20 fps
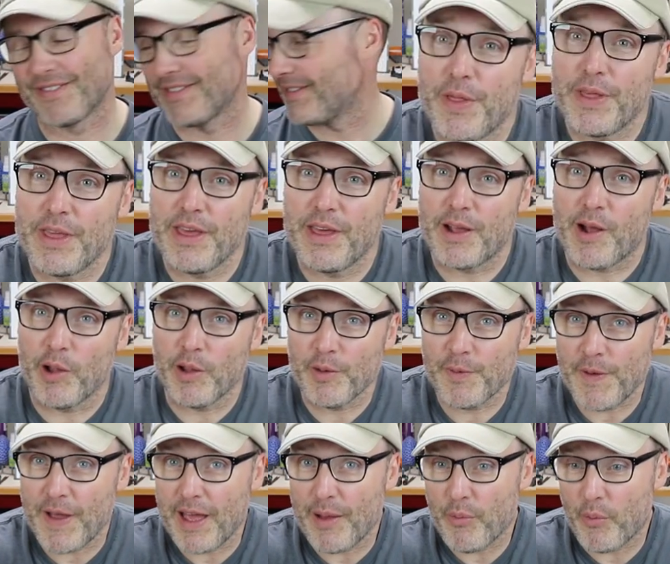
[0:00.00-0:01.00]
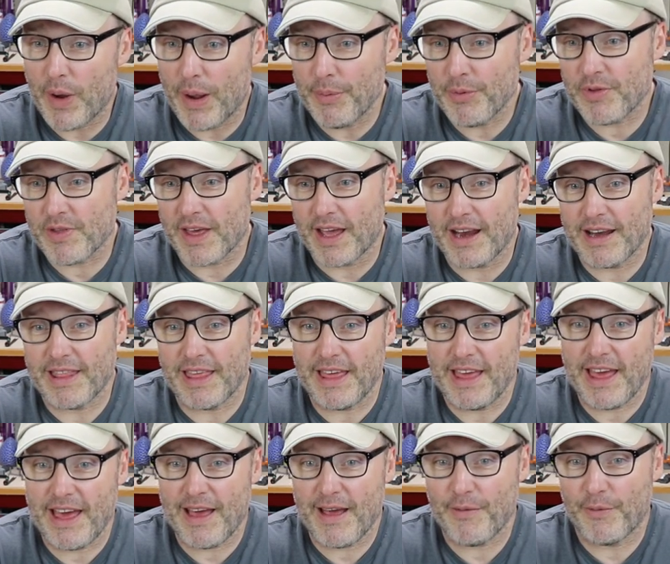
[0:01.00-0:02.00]
On the ColorFabb website,
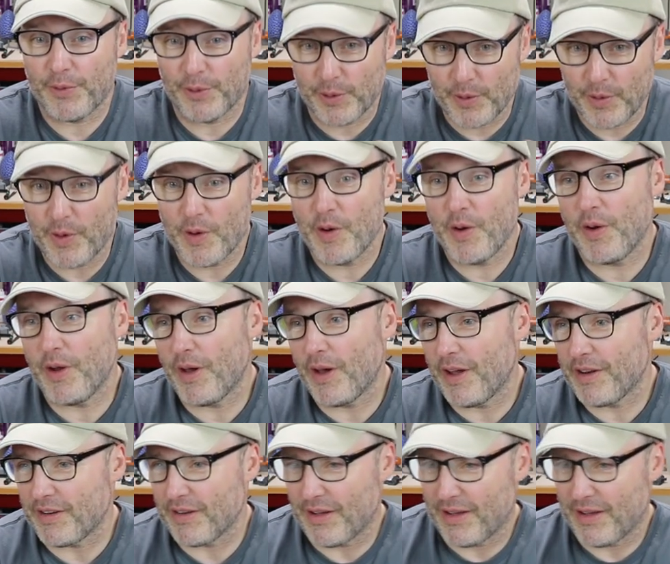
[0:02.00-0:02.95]
they have Learn. Dot.